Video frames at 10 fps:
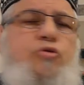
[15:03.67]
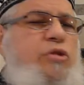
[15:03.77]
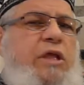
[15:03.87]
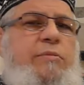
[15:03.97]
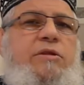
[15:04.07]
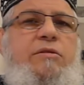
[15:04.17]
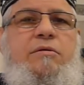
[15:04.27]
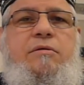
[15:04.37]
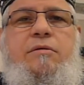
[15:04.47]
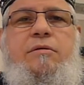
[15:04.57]
name it.
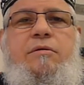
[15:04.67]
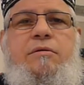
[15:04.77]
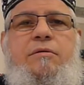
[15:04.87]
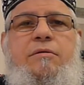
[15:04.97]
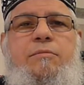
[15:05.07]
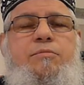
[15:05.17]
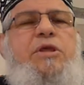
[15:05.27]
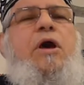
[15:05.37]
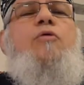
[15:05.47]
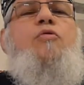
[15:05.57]
Be
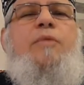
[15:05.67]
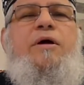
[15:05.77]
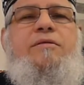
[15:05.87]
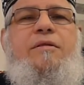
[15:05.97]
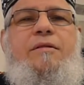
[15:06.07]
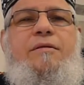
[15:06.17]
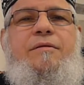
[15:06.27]
a role model.